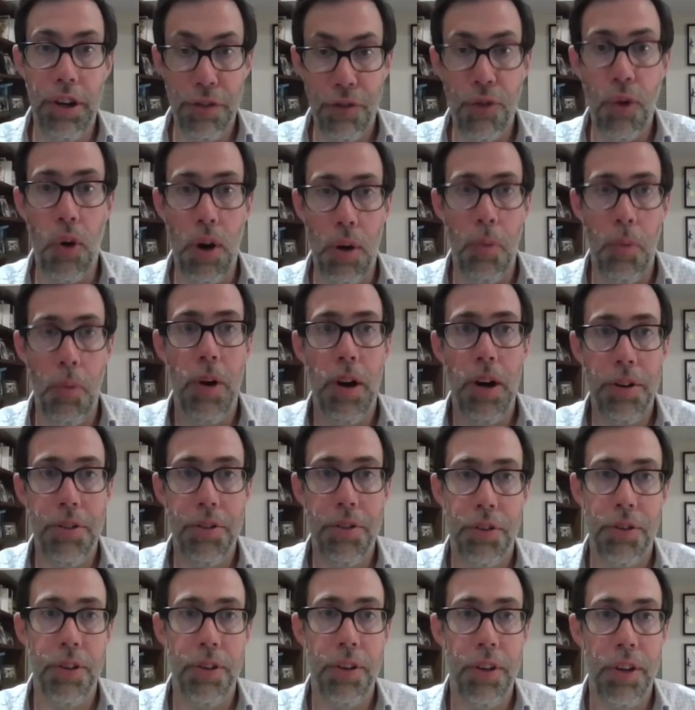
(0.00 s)
for
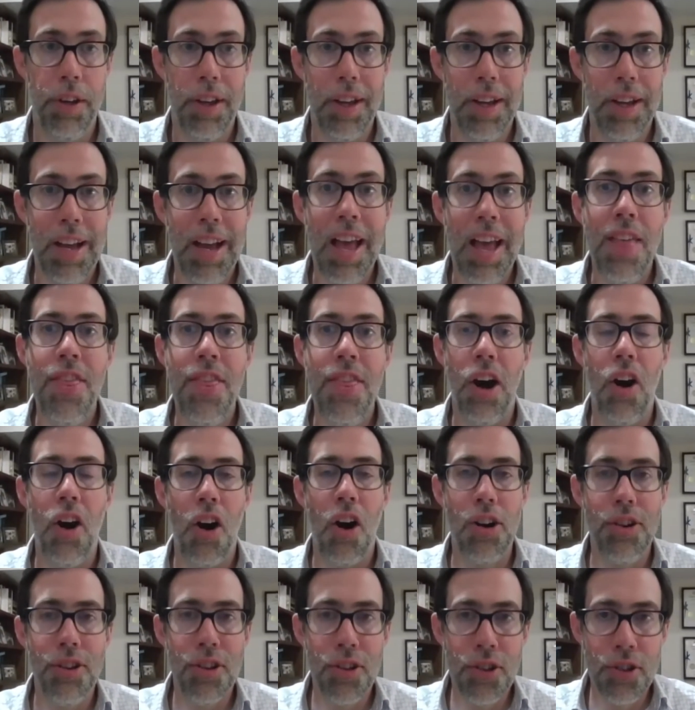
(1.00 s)
worse, there
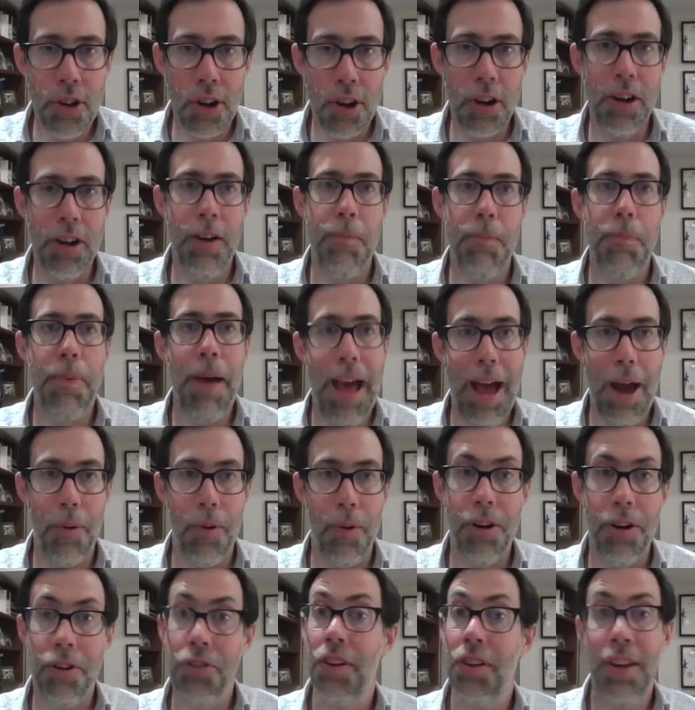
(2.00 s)
are certain
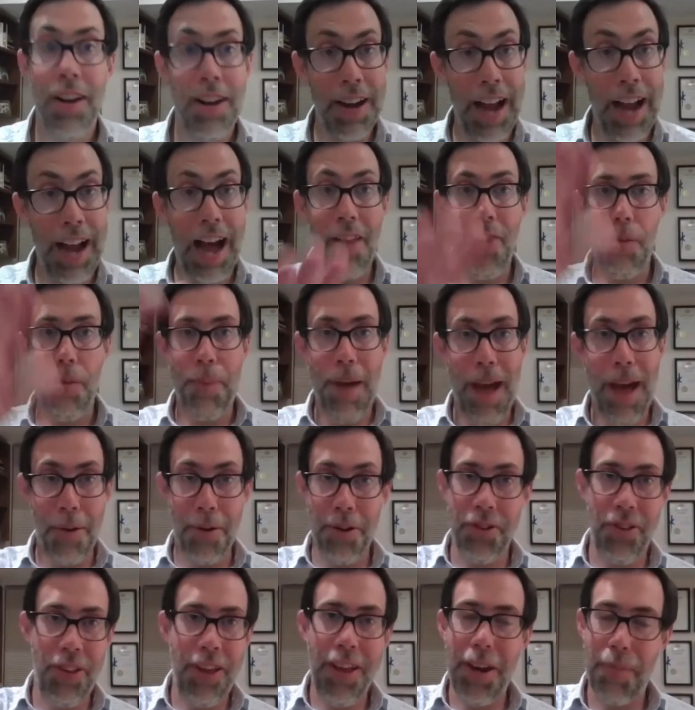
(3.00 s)
powers, not the
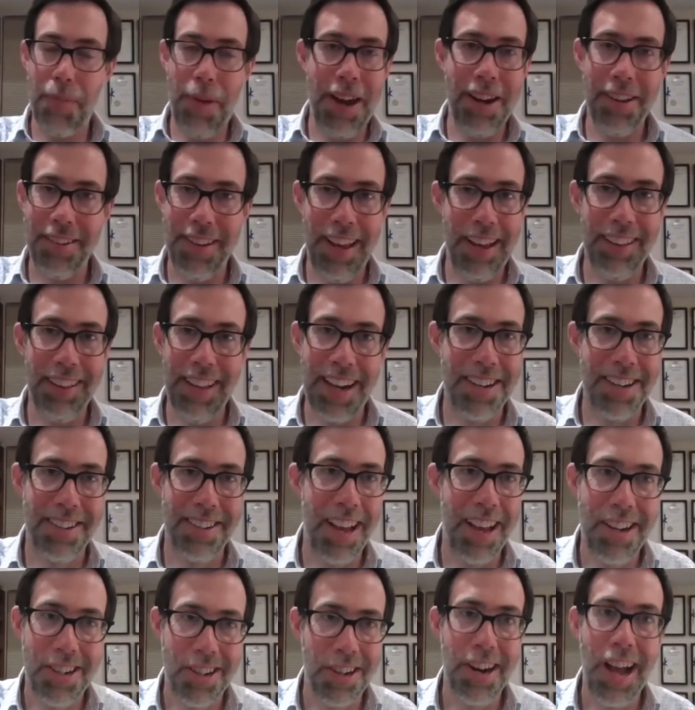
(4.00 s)
powers the independent state
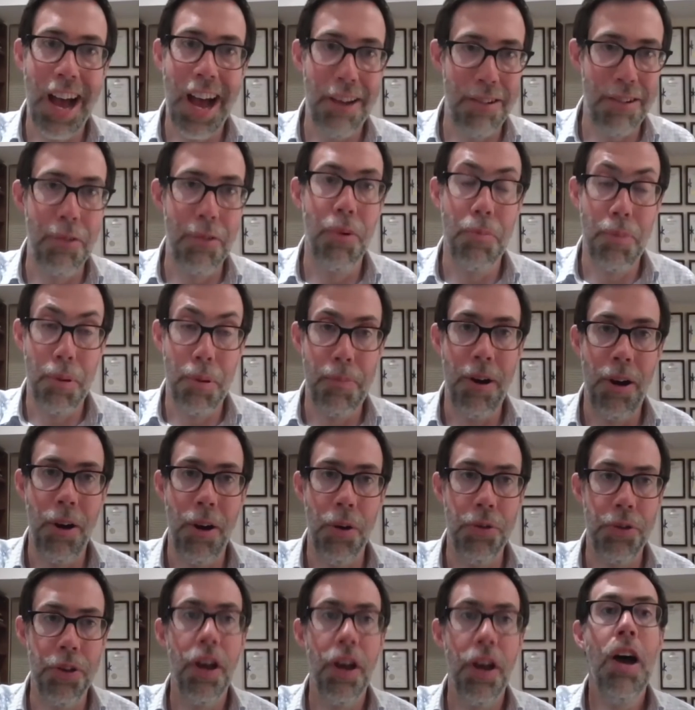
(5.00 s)
legislature doctrine would
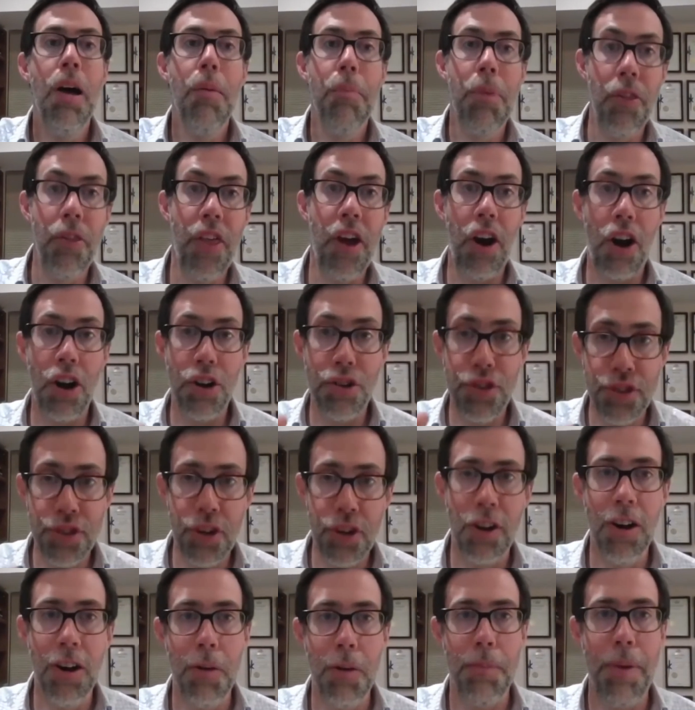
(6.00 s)
propose, but there are
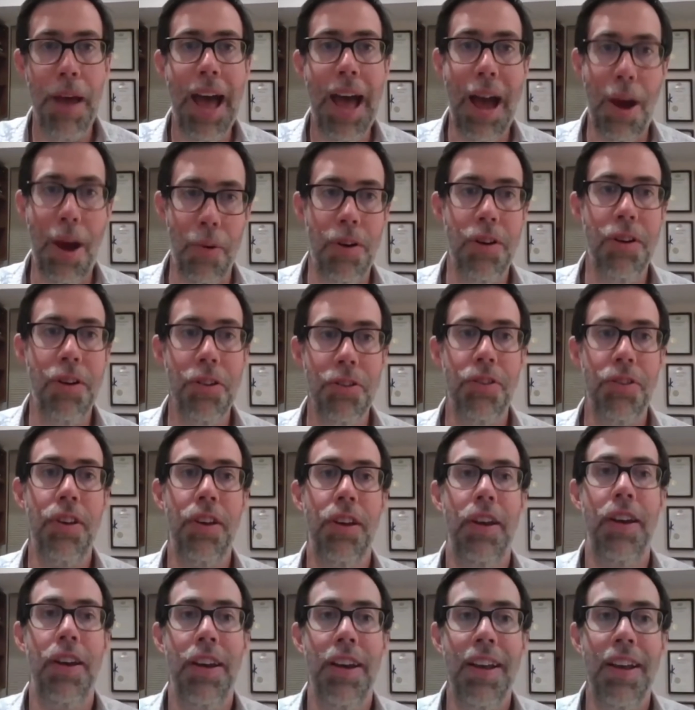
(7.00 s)
certain powers
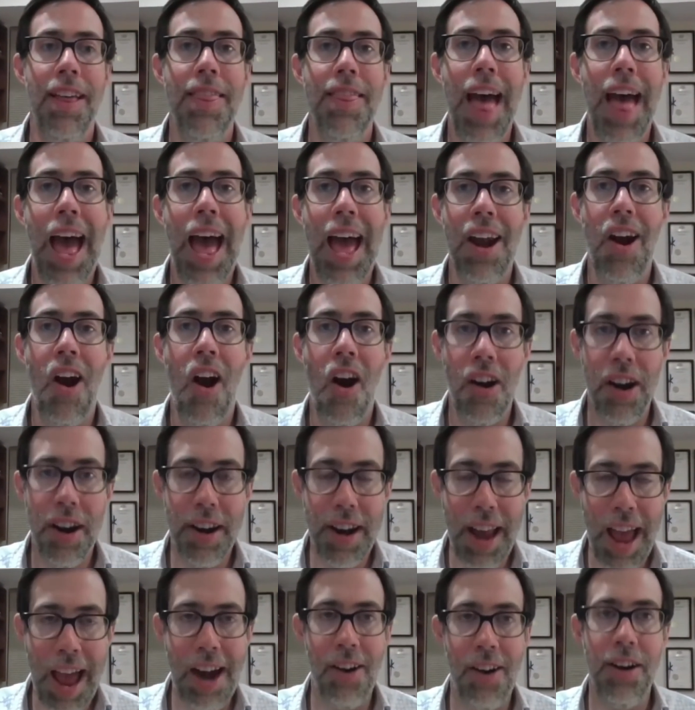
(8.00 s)
that are
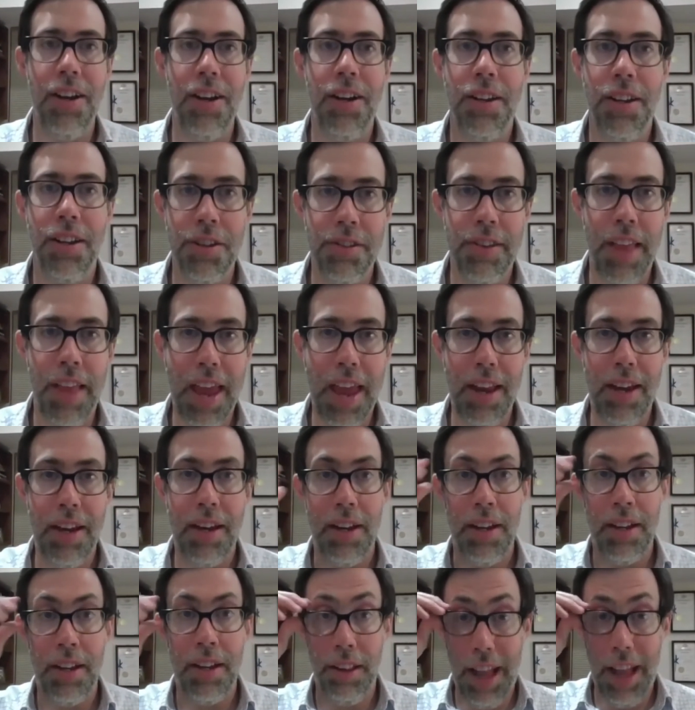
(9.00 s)
inherent to state
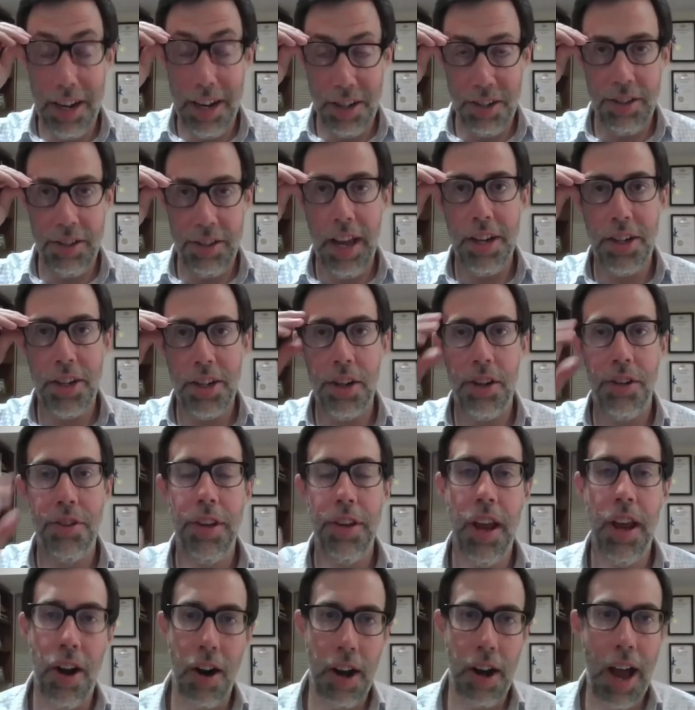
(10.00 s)
legislatures
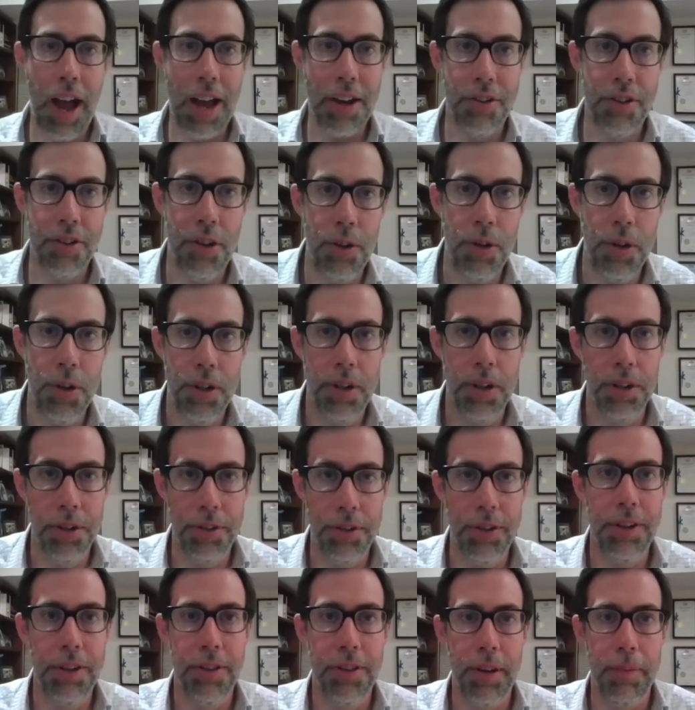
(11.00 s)
in our constitutional
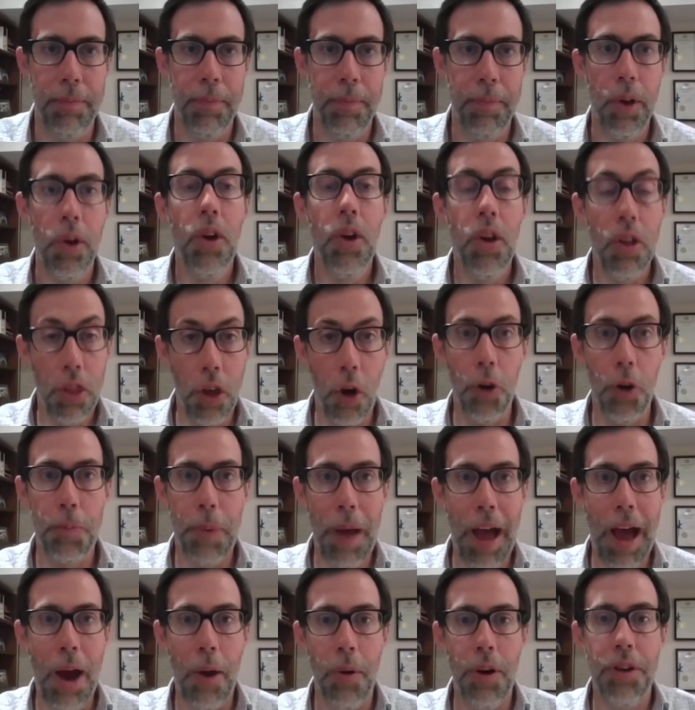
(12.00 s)
system. Those
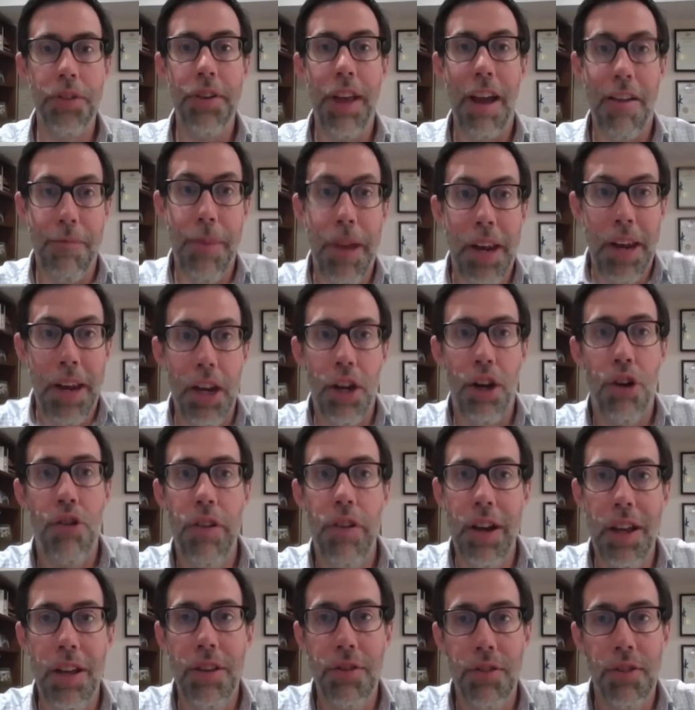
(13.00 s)
powers have been
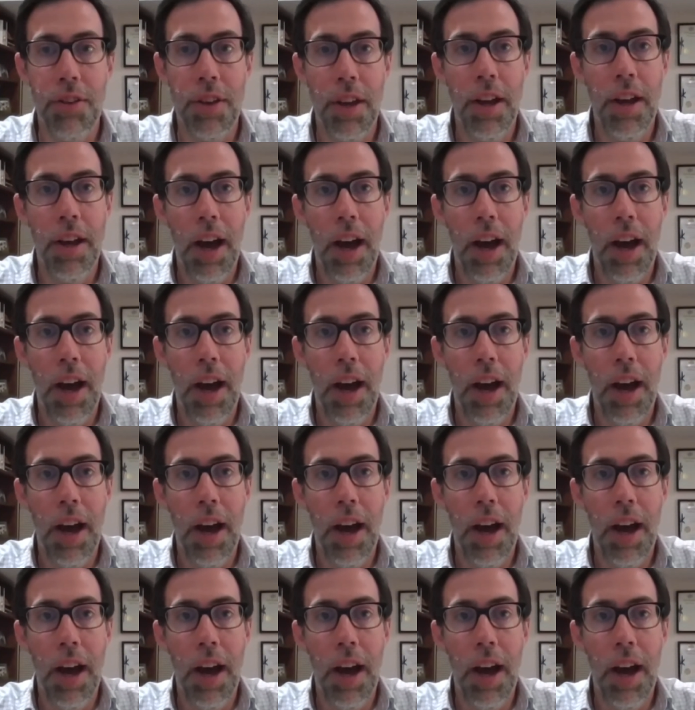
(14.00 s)
increased,